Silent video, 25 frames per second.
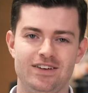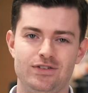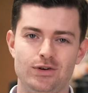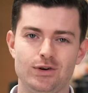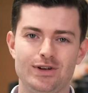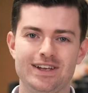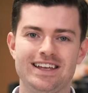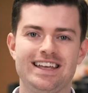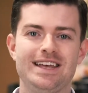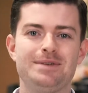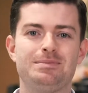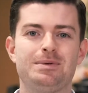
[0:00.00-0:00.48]
you
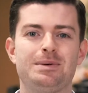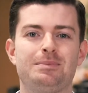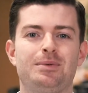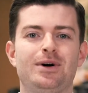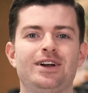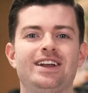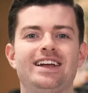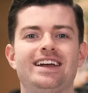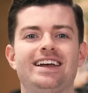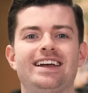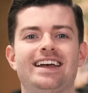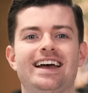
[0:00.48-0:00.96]
can keep your
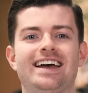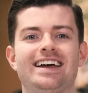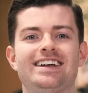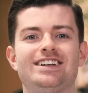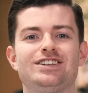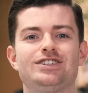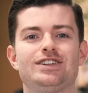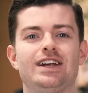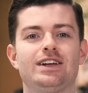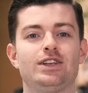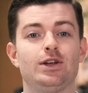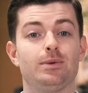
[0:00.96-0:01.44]
body
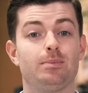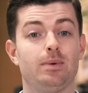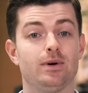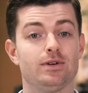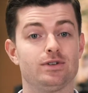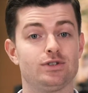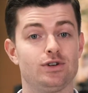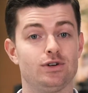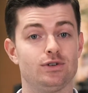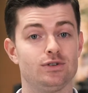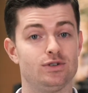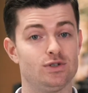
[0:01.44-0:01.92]
engaged and your
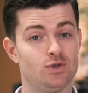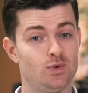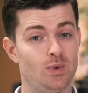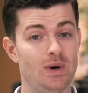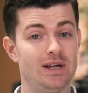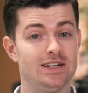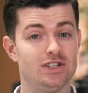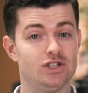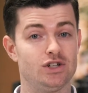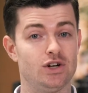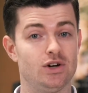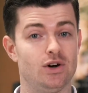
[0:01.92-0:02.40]
posture
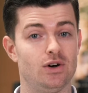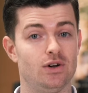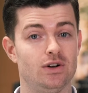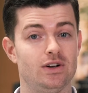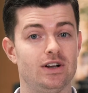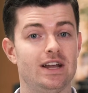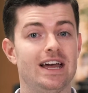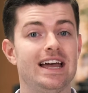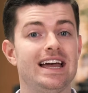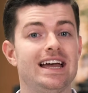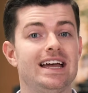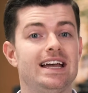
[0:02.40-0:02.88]
switched on,